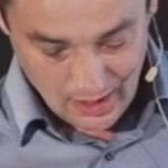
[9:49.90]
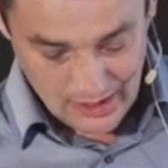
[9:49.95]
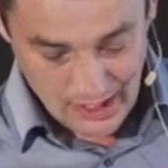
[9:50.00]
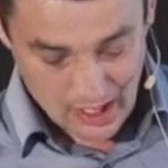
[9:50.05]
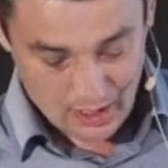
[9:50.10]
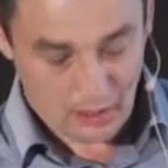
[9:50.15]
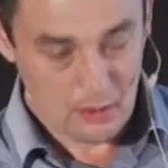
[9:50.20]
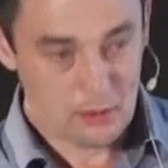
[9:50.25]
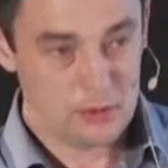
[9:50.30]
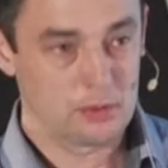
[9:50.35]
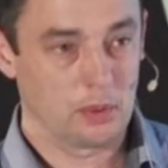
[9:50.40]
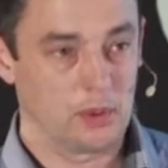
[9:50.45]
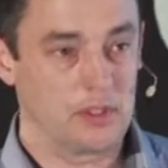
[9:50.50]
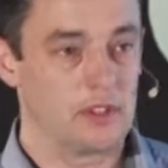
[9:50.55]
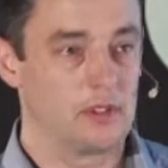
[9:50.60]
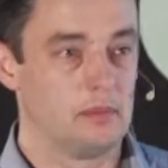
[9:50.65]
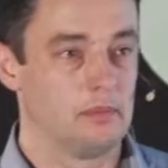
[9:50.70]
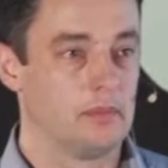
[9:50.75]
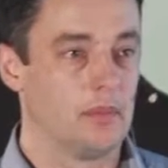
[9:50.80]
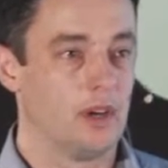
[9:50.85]
Yeah, I was one
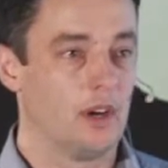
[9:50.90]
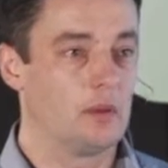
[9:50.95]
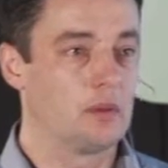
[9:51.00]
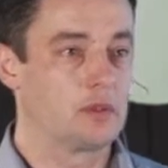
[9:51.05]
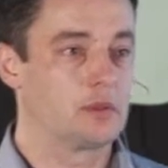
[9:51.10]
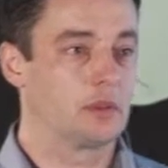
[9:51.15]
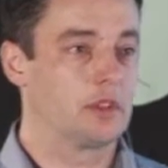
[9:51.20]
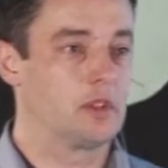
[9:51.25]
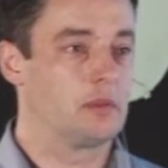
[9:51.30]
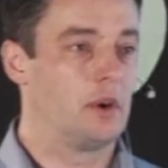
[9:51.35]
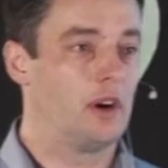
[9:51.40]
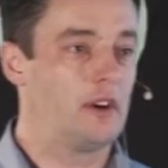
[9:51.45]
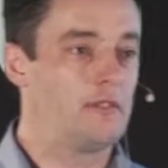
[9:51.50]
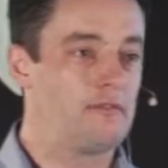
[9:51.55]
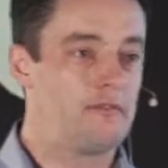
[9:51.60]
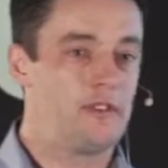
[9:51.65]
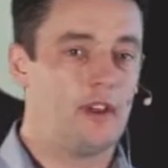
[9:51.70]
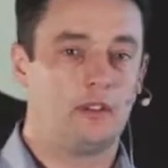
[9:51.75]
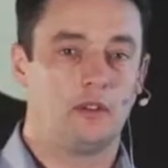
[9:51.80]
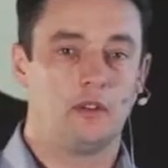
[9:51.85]
of them. I
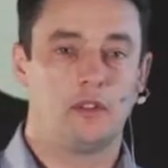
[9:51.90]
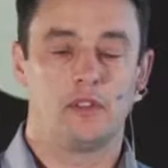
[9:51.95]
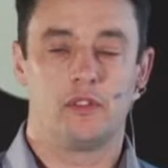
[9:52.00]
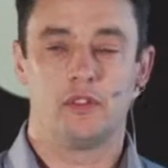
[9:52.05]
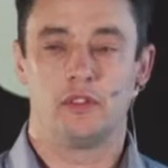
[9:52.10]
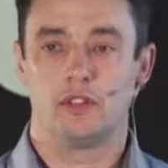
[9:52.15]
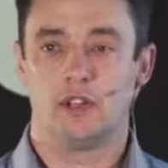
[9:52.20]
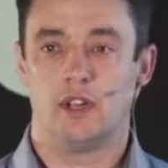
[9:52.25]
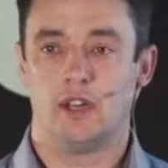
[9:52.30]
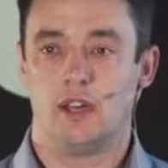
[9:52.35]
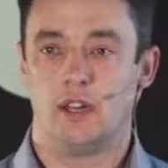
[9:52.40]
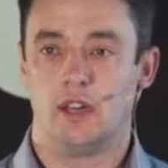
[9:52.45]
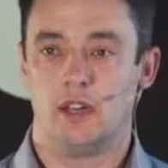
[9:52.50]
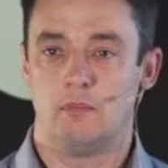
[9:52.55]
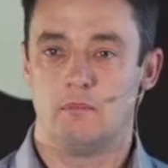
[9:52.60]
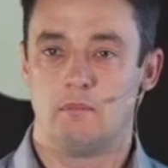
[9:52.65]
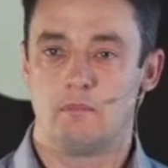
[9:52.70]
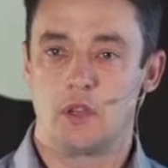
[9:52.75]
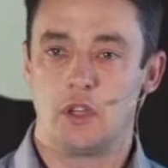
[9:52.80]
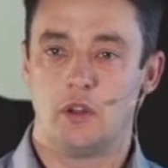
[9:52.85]
felt that
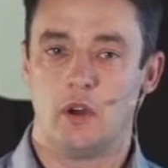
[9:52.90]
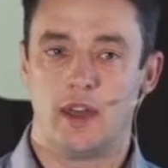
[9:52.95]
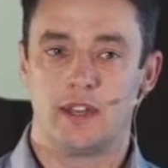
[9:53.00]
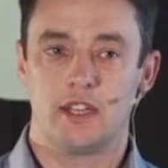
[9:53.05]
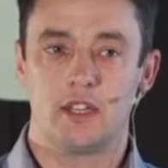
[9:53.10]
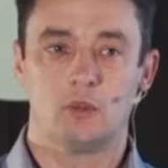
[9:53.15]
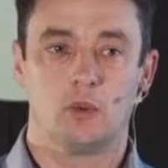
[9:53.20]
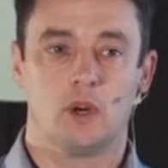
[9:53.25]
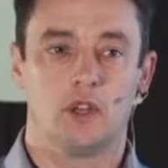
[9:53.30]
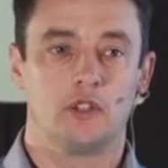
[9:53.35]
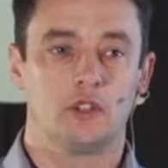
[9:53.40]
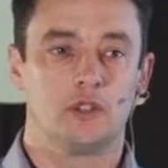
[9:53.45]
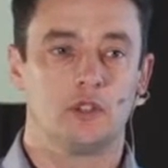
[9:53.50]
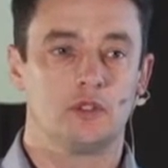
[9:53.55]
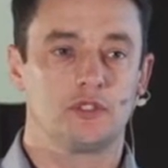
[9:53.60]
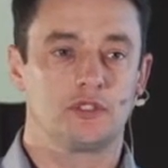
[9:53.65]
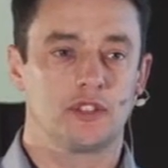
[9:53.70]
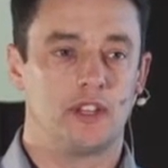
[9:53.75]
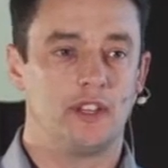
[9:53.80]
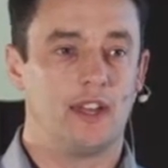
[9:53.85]
anyone
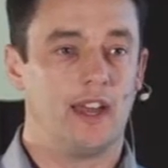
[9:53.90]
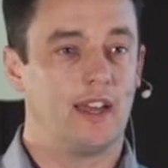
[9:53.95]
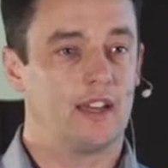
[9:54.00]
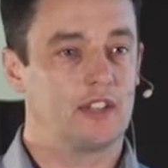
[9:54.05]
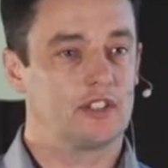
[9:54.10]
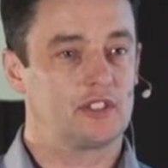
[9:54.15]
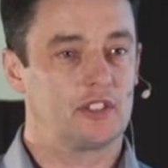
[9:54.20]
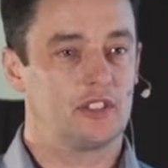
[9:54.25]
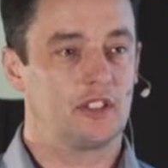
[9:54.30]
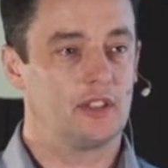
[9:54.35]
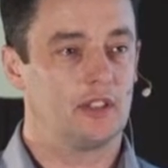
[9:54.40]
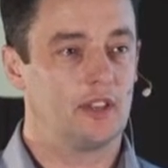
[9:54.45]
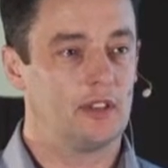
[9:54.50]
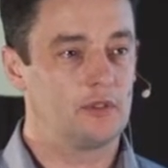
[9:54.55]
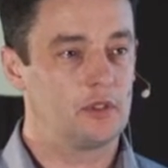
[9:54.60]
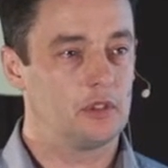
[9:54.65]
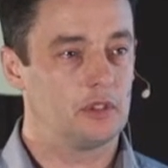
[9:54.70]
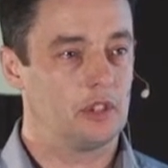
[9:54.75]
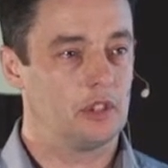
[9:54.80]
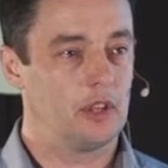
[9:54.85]
who said, actually,
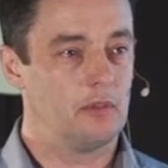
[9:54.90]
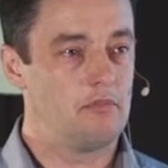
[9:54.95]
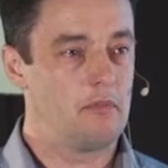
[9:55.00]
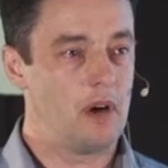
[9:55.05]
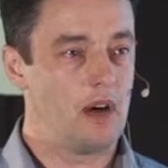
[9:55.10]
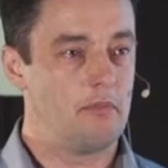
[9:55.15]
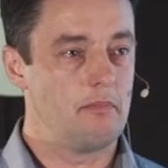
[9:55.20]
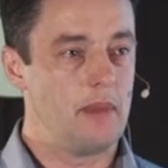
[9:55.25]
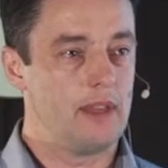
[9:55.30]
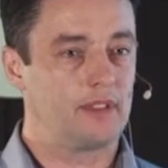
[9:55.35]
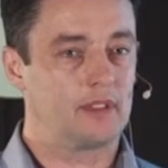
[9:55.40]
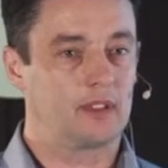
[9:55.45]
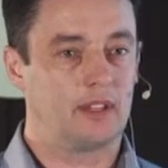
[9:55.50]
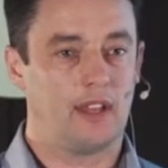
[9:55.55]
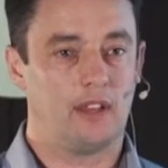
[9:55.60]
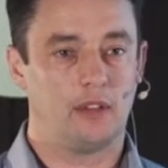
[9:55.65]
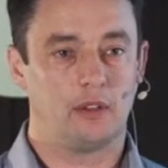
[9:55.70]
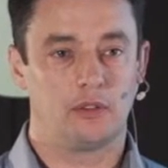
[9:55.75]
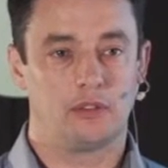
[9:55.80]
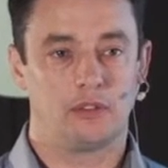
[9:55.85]
I've got a mental
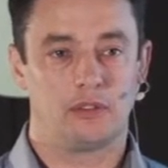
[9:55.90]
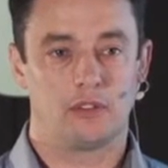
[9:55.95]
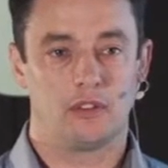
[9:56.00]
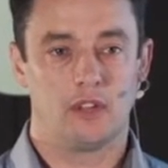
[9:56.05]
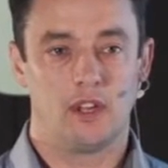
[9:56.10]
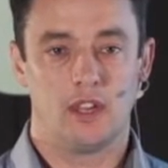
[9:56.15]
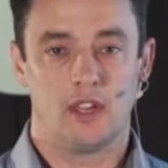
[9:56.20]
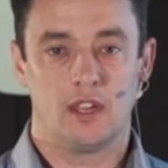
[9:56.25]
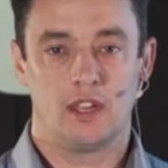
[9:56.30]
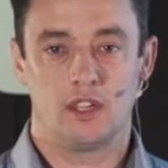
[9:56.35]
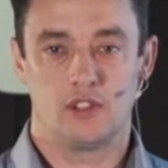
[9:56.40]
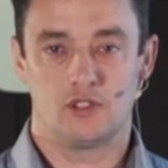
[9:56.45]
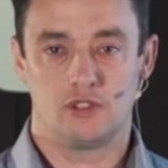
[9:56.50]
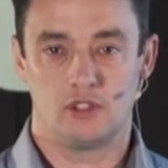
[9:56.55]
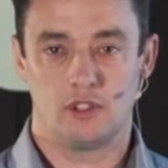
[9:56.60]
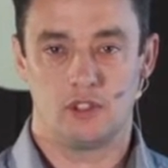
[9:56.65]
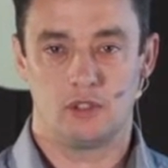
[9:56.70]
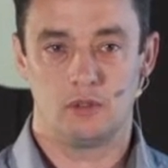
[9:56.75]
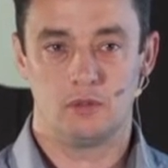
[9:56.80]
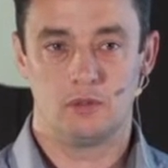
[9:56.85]
health
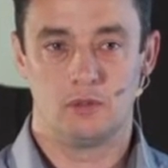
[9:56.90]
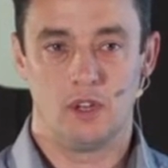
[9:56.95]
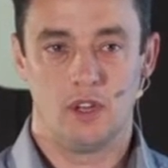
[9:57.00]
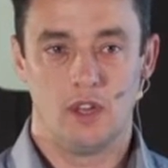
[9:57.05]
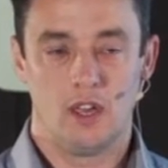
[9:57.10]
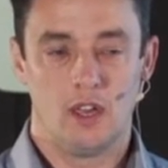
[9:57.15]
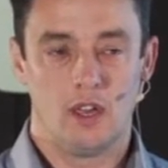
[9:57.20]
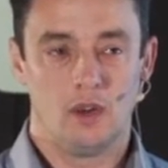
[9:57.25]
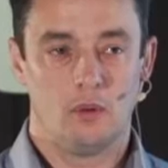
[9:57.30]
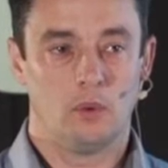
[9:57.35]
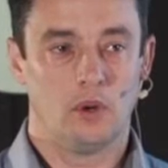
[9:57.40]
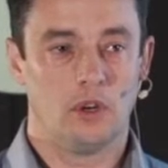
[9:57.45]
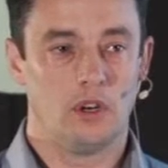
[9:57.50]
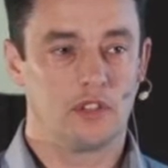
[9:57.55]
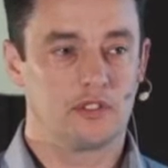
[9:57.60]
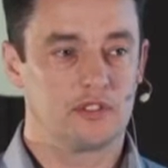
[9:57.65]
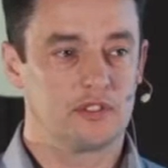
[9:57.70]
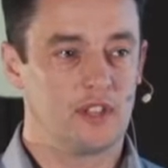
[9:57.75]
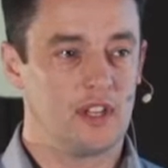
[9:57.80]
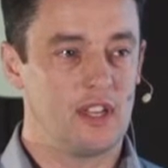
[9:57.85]
issue
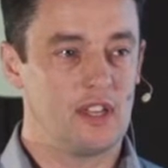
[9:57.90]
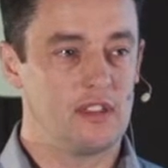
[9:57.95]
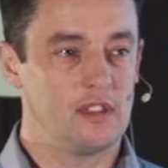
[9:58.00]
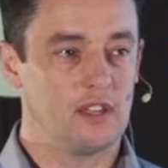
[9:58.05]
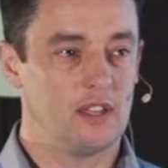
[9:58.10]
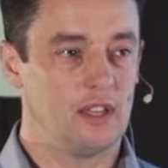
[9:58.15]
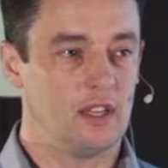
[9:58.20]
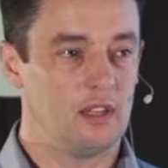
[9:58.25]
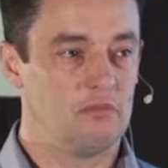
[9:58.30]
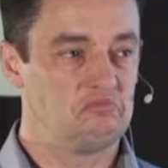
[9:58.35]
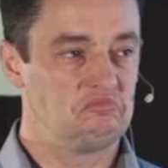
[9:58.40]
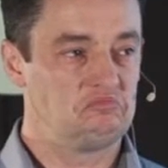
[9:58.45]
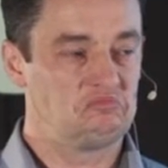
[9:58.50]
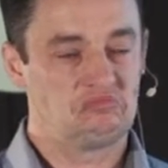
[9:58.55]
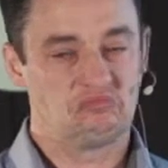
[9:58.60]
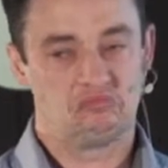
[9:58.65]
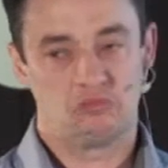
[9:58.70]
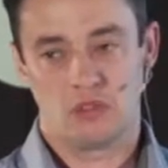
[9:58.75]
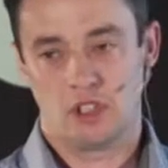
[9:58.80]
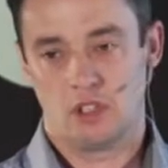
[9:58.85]
was either,
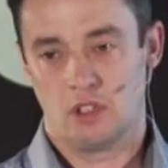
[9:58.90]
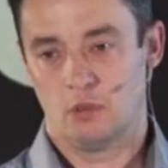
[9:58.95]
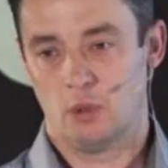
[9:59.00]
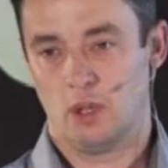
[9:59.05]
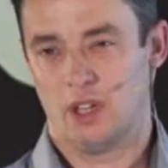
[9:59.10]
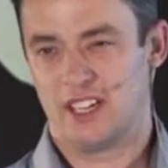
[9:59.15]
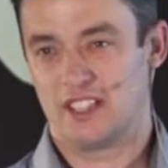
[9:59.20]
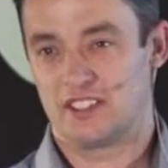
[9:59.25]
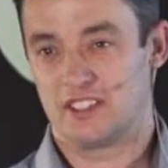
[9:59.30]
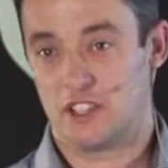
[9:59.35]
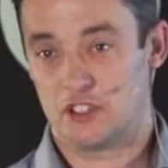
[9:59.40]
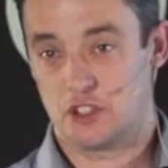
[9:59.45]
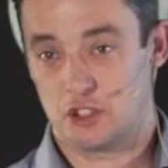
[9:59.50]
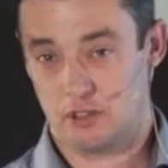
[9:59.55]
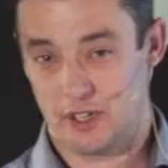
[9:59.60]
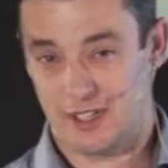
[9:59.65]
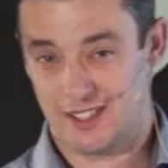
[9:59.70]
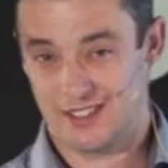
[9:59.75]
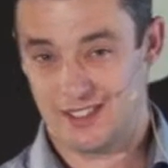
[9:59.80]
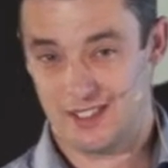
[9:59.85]

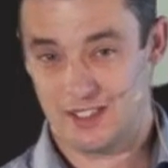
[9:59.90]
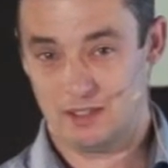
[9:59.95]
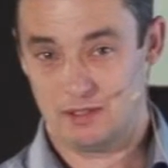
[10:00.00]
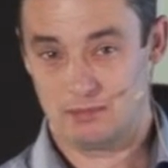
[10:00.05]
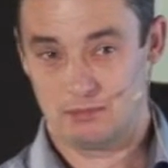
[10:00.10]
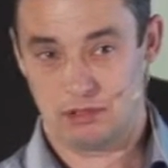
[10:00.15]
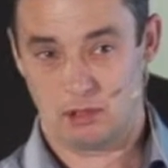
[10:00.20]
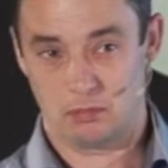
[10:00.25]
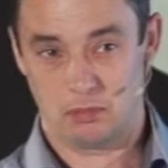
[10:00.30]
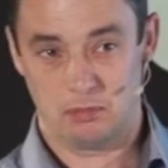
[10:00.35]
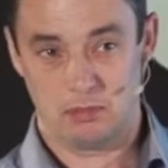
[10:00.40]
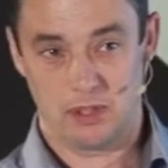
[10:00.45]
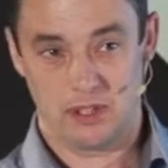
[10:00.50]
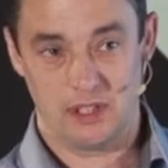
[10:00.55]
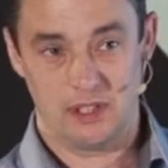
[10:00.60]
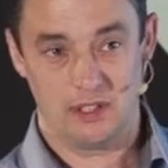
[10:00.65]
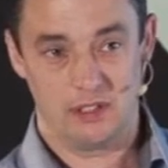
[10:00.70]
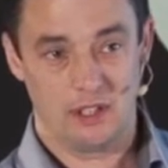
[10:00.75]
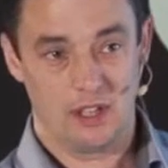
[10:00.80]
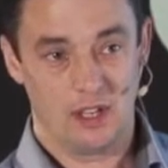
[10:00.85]
exaggerating,
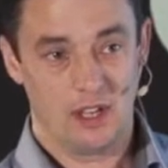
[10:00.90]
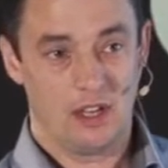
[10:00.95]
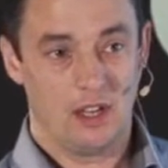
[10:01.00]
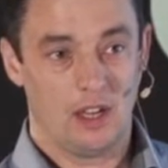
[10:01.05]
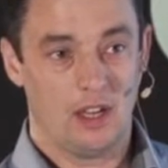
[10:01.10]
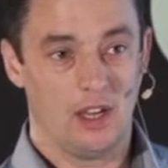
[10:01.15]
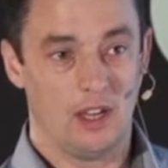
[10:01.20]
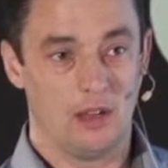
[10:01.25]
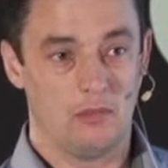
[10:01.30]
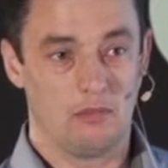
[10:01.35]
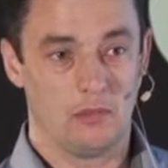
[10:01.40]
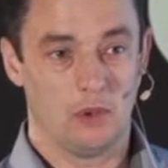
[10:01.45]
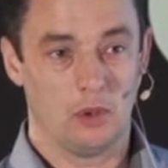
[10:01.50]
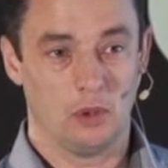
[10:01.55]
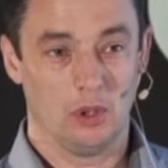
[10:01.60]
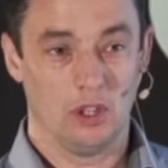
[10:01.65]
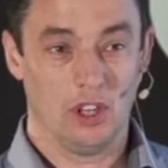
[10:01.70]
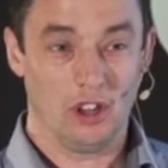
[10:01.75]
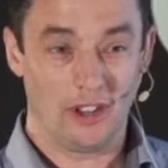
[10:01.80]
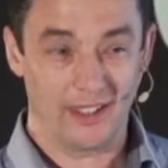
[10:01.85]
probably,
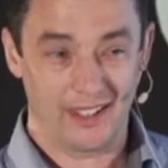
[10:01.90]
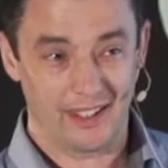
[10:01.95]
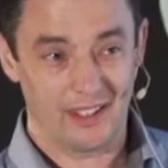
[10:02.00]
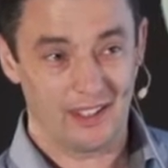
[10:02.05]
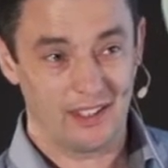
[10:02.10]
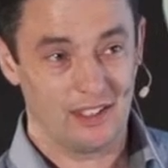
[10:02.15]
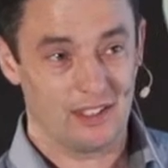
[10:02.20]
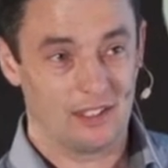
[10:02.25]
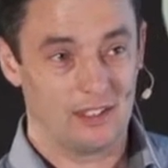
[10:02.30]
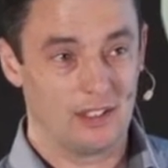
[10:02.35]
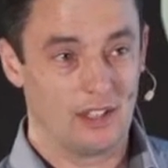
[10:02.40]
or lying.